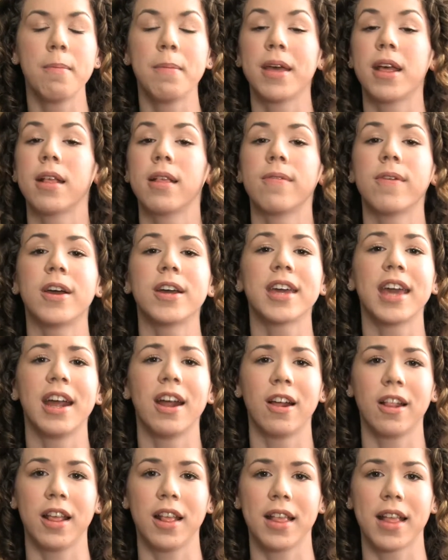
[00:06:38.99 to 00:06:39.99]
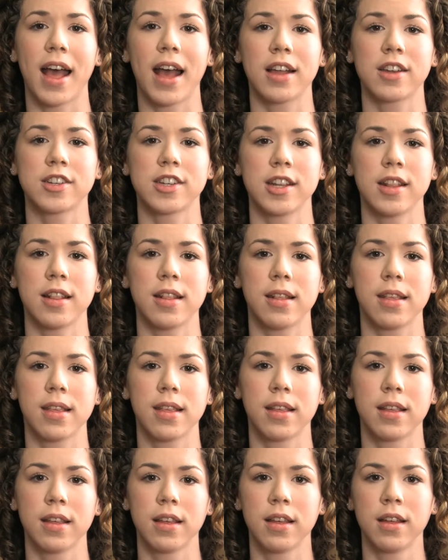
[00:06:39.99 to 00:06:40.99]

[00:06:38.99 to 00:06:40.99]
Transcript: because of our careless actions.